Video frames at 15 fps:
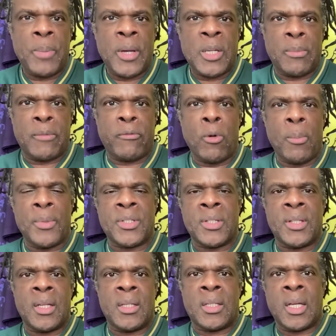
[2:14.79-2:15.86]
better performance than
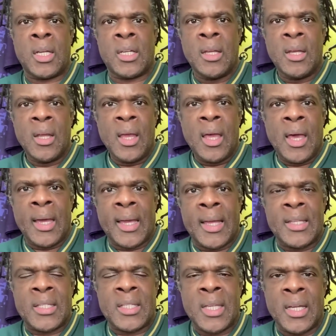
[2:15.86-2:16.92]
they did
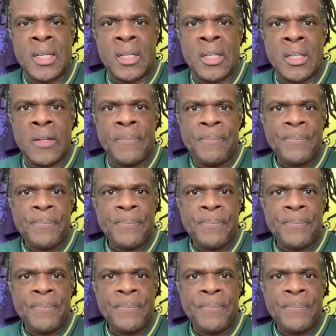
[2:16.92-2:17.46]
against Sunderland.